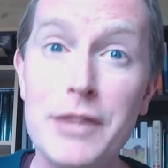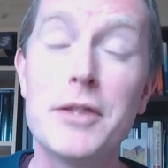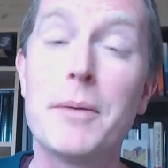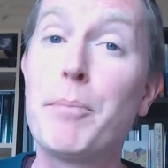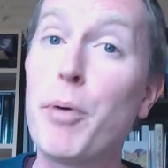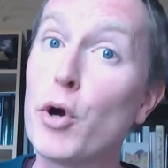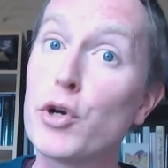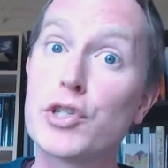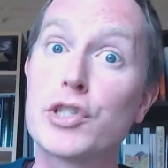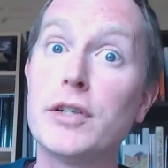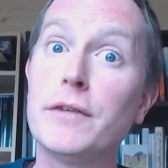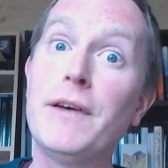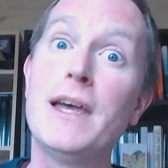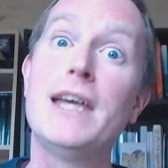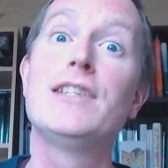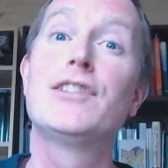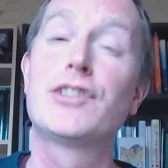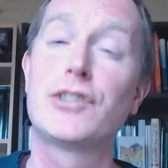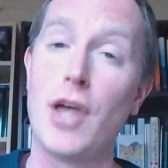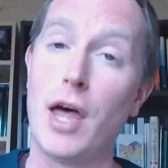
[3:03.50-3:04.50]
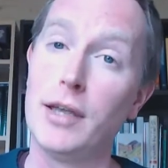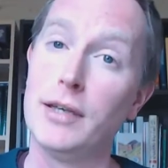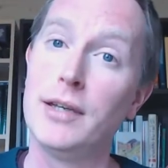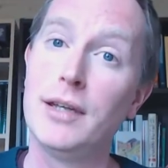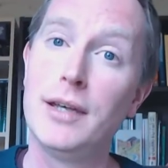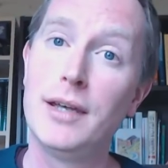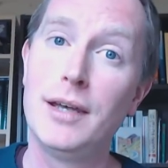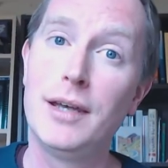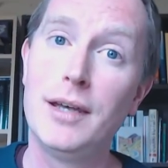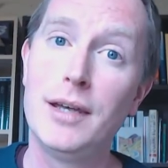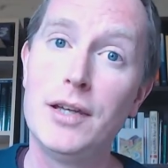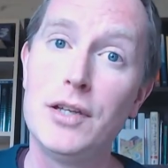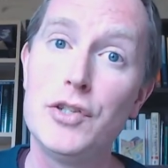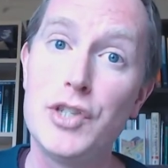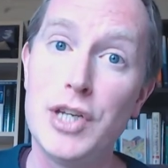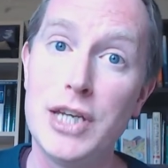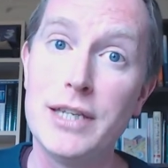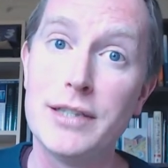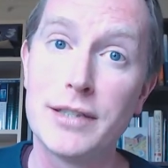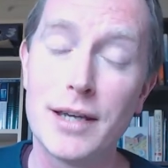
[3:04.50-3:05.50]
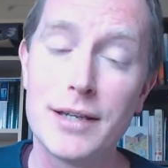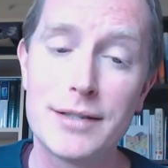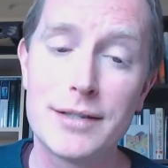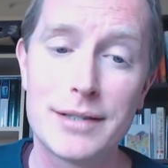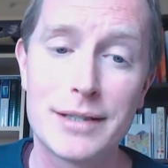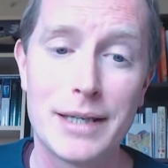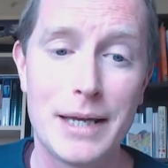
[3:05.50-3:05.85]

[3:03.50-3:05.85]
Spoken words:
person of His Son, Jesus.